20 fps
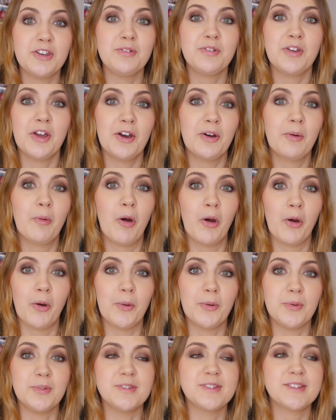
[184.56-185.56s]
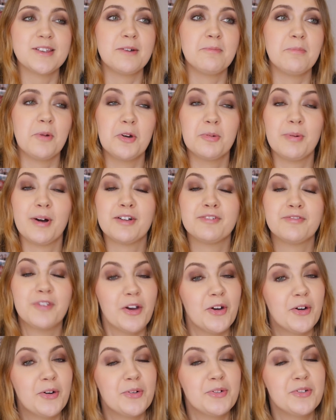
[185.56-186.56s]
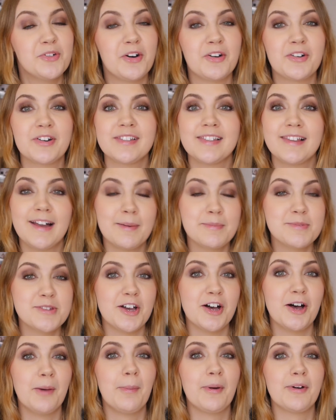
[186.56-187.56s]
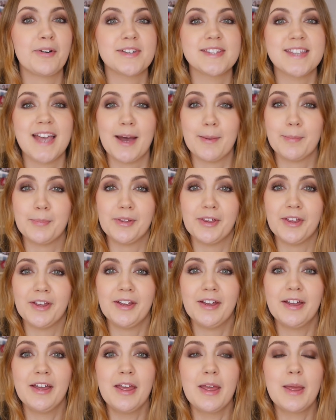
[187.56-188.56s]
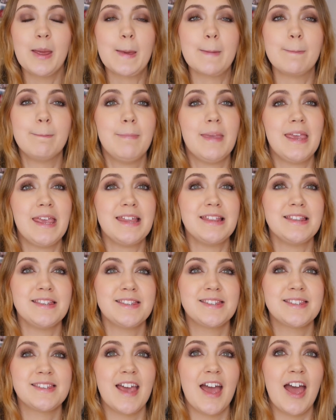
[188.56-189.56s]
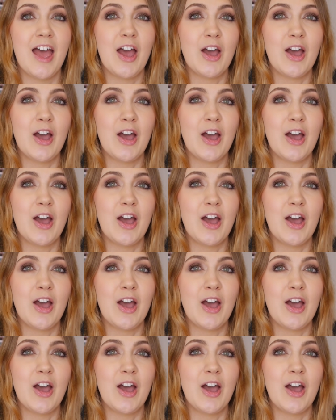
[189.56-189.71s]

you know owns, a mobile phone or a laptop or a tablet means